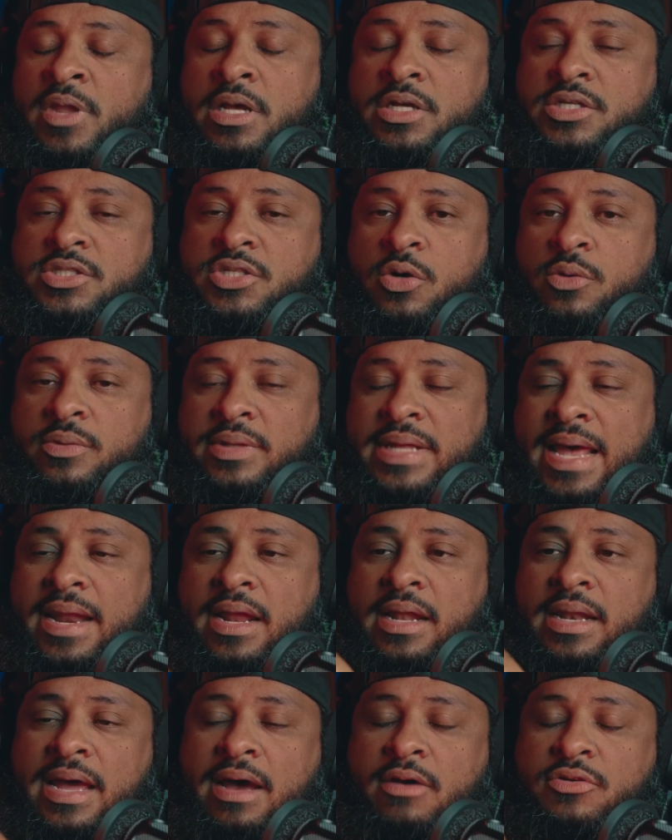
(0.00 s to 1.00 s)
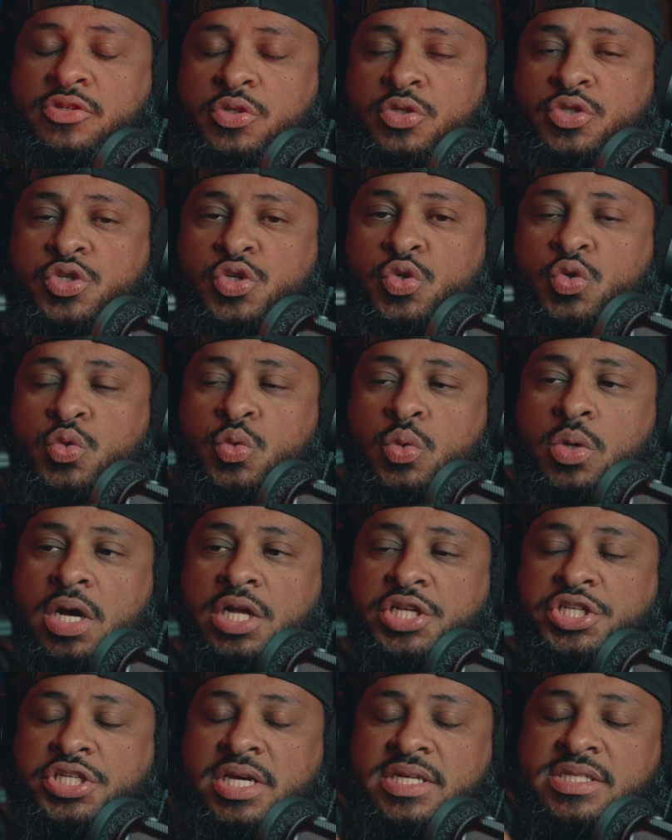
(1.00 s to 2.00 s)
So that allows you to
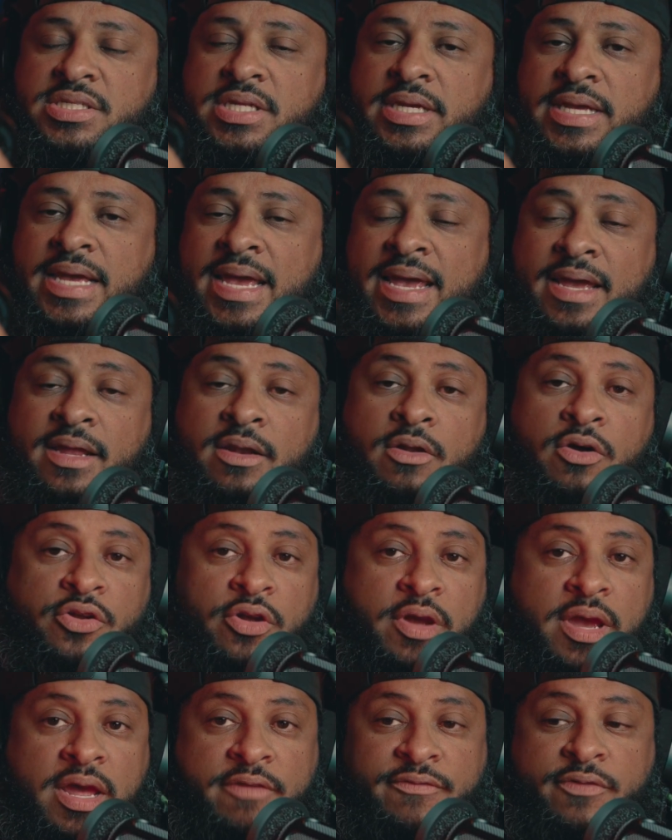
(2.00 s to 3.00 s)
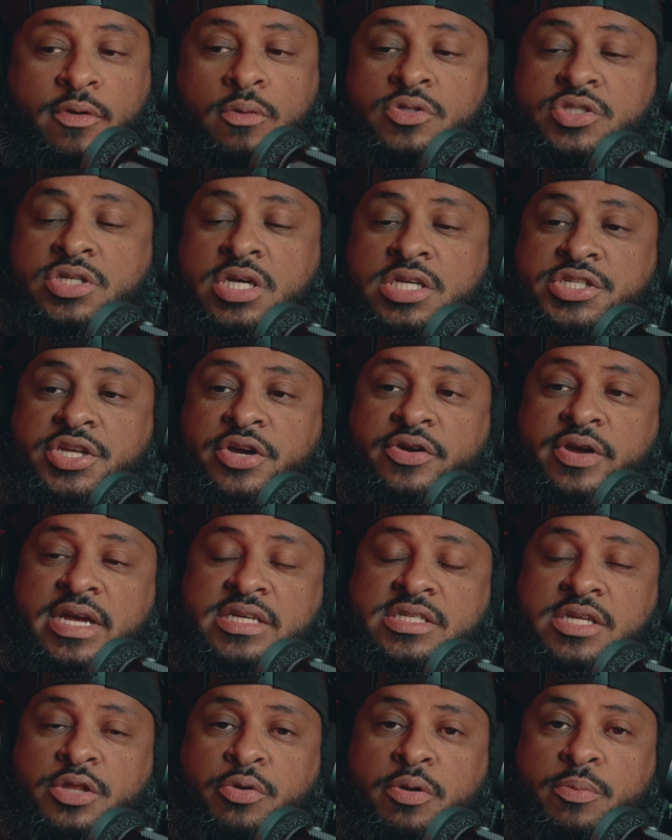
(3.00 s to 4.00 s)
adjust the gain on your headphones, because there
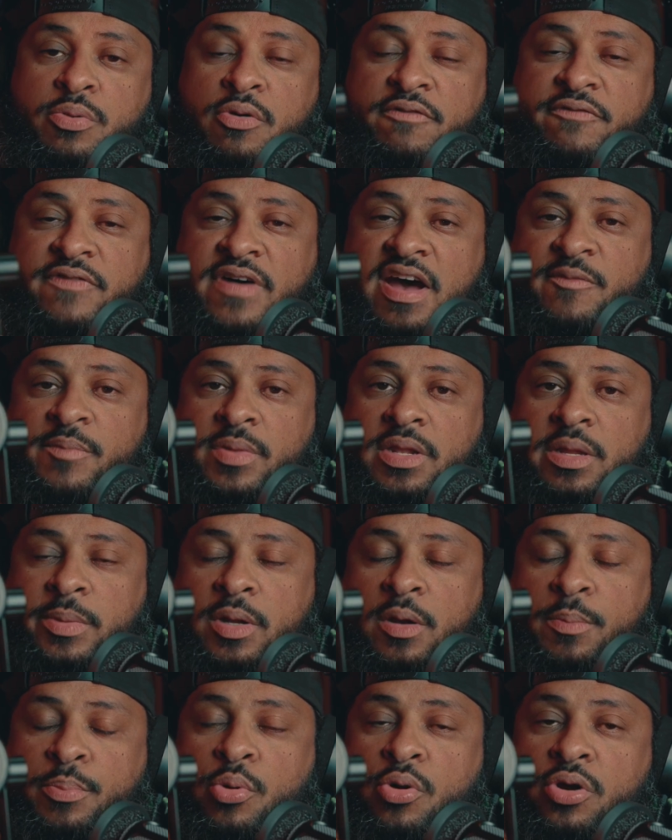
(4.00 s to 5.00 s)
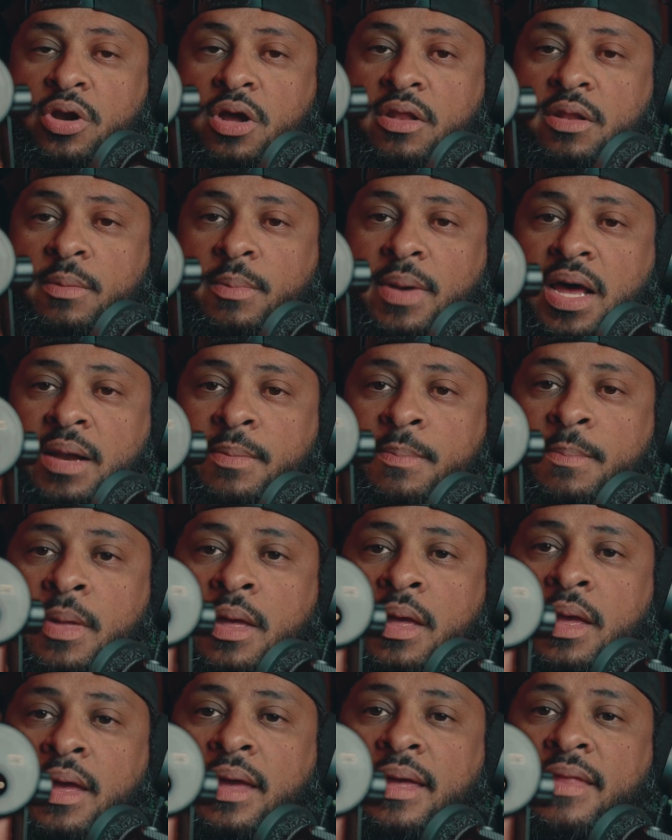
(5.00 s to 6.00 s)
is a 3.5mm port on the bottom
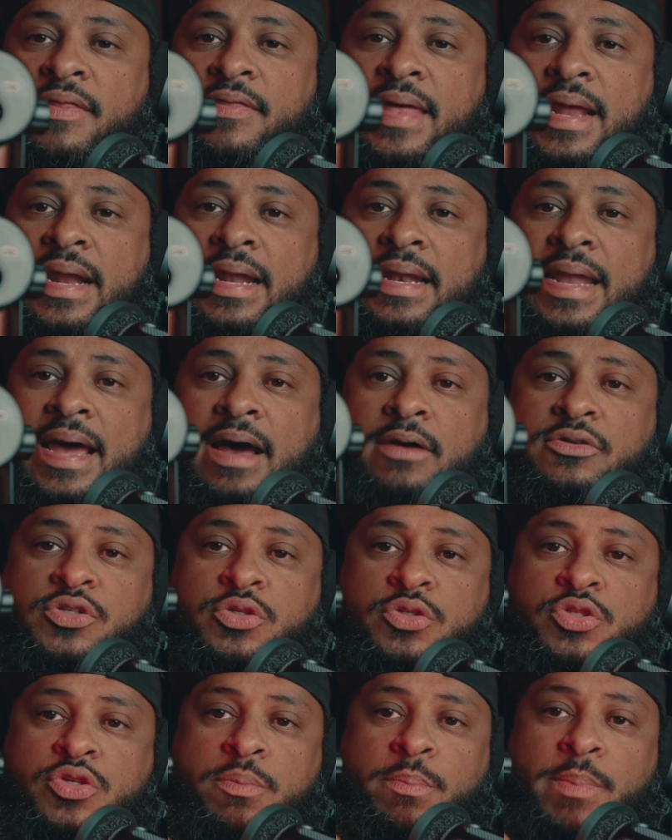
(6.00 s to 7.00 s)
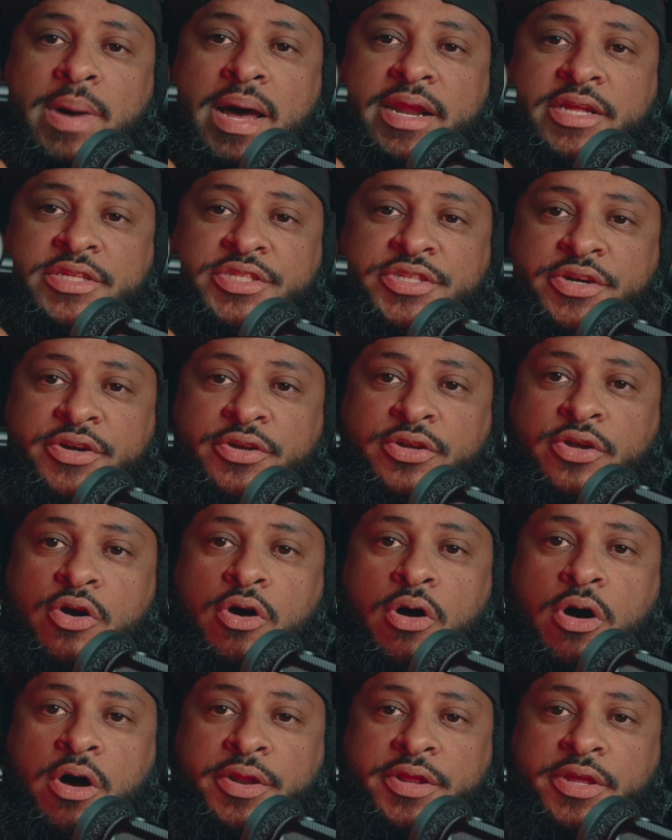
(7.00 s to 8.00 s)
that allows you to monitor
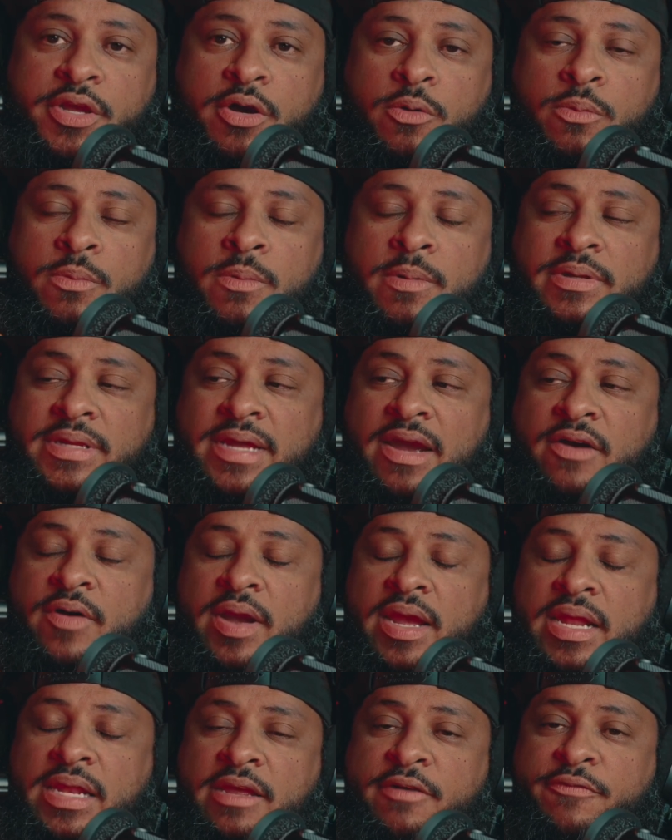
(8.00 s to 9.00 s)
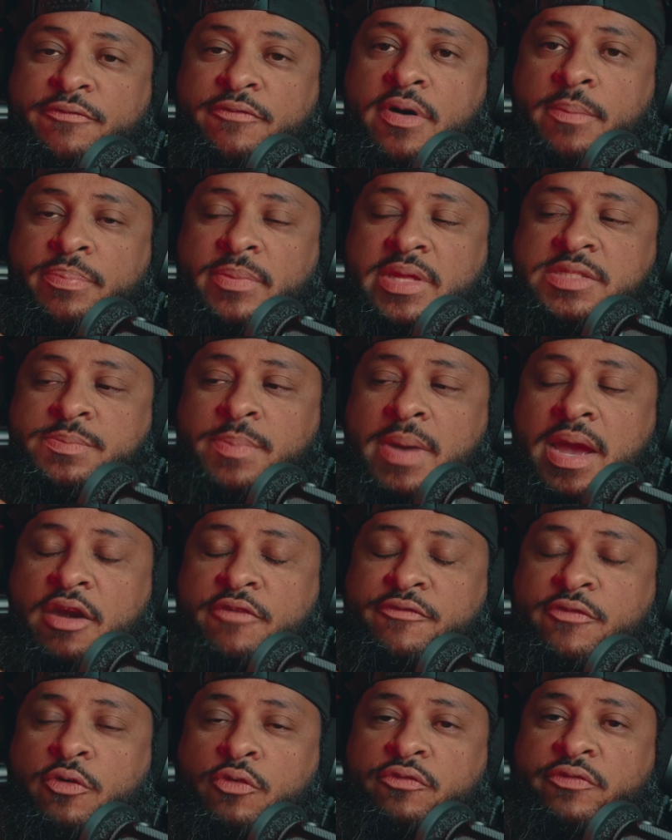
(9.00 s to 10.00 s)
your audio directly from this
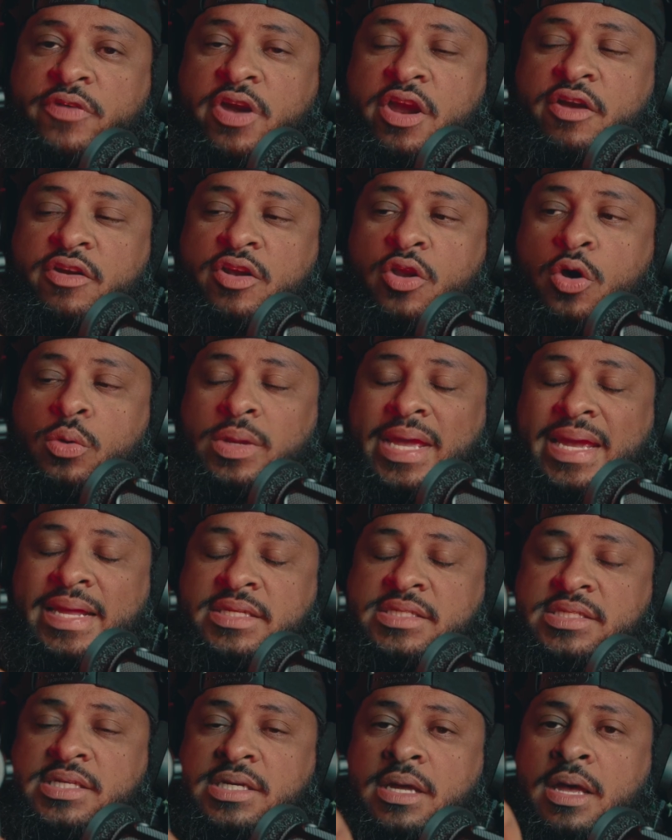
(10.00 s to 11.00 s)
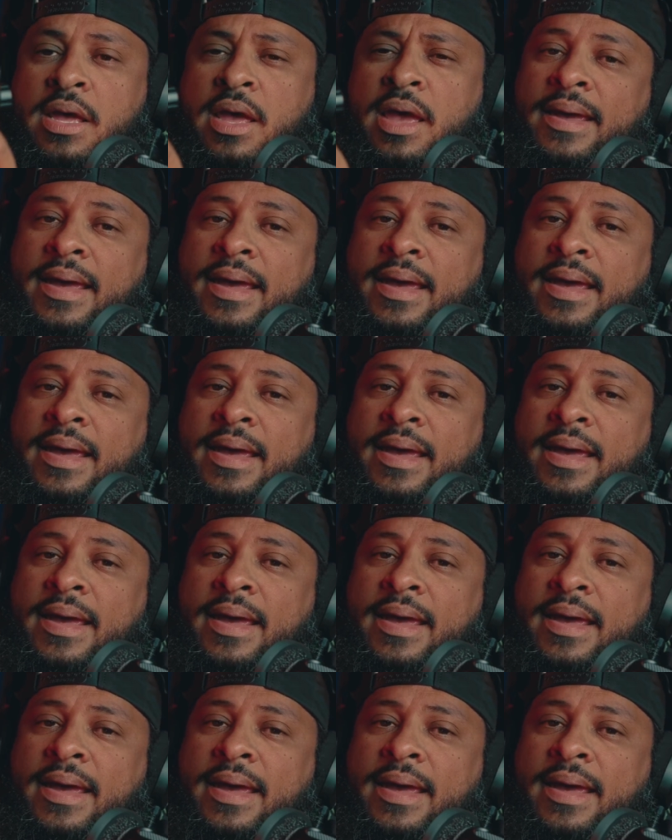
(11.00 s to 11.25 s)
microphone. Very low latency.